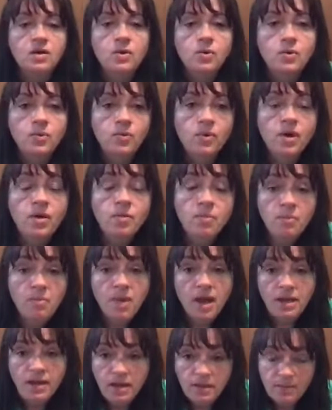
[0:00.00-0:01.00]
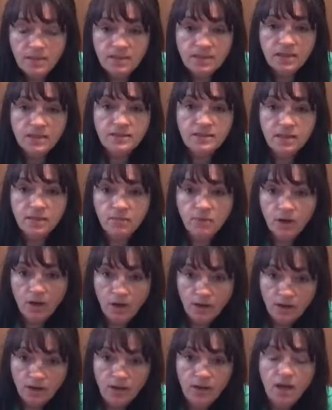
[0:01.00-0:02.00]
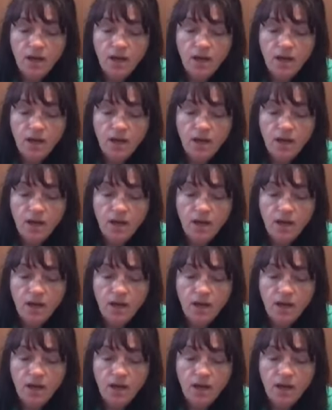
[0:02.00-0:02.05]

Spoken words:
Well, my name is Leslie Worden.